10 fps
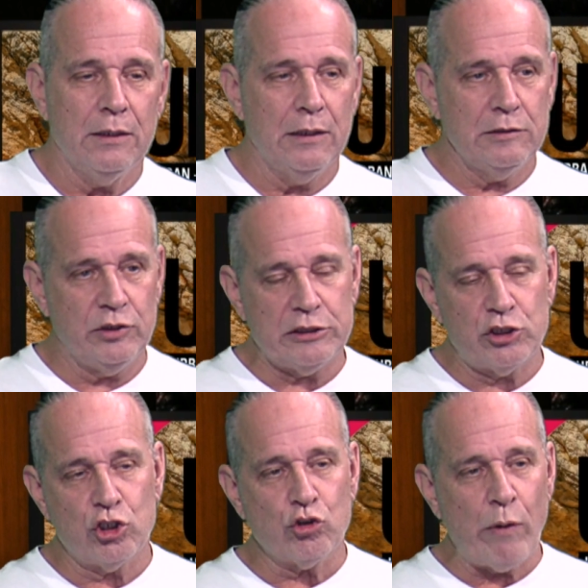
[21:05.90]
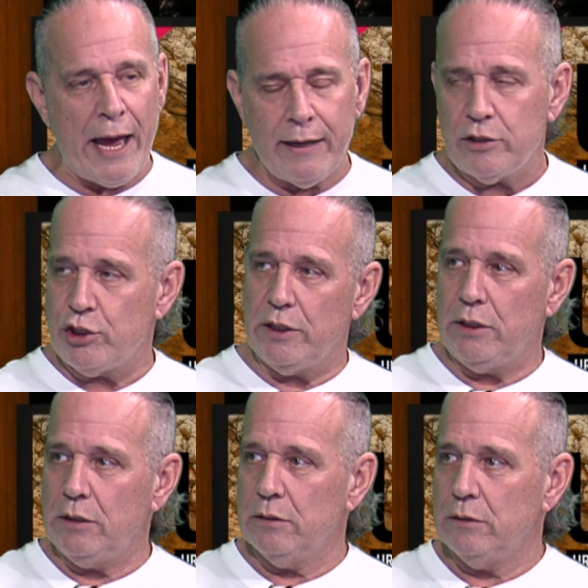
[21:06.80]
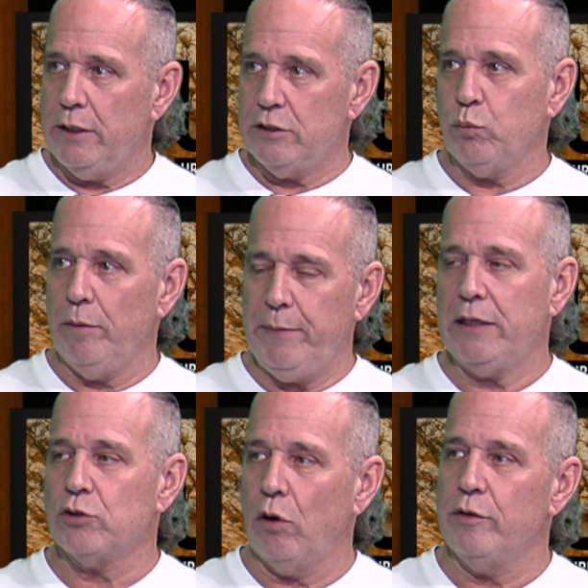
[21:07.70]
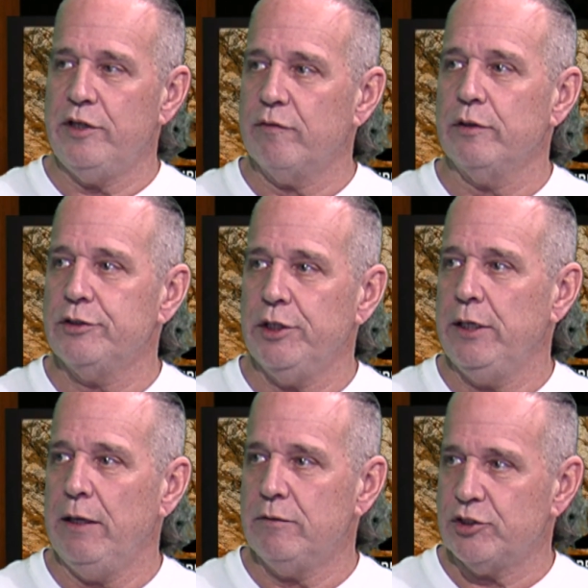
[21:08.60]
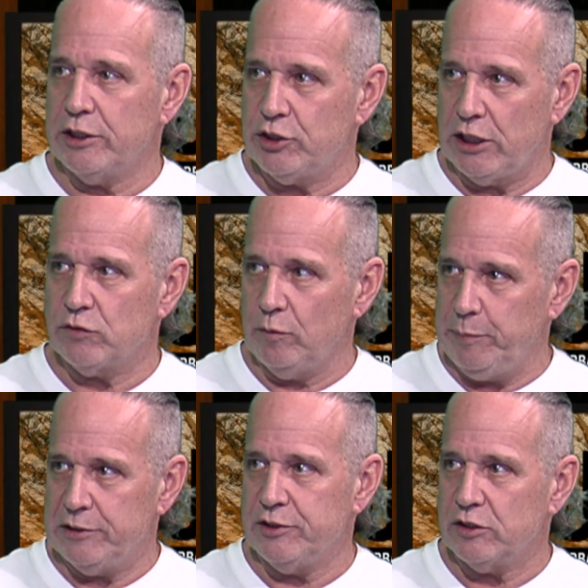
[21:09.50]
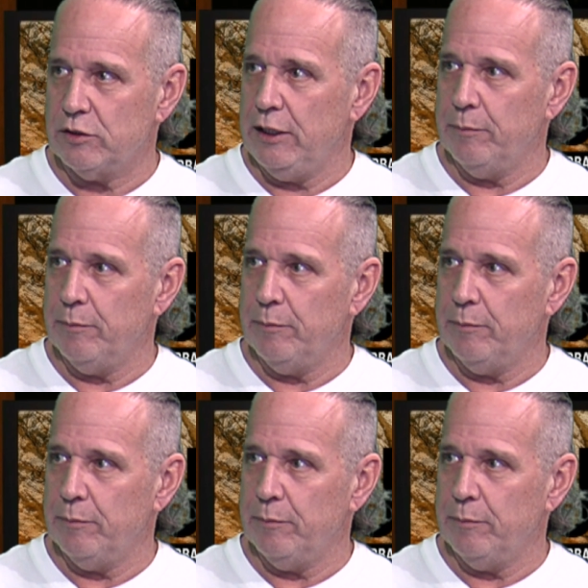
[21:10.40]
So it's strategy is what makes all the difference in a successful business in